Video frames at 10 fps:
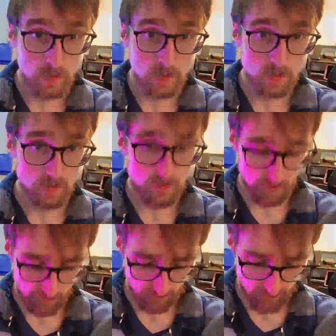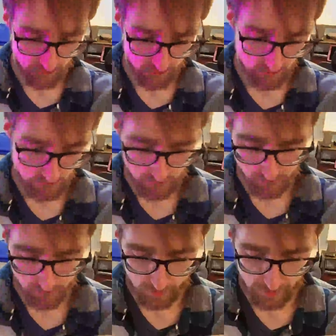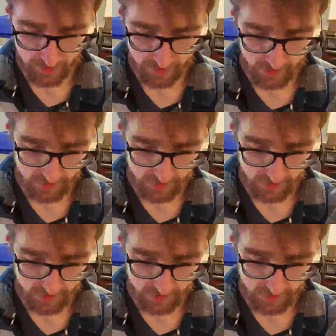All right, we're back here,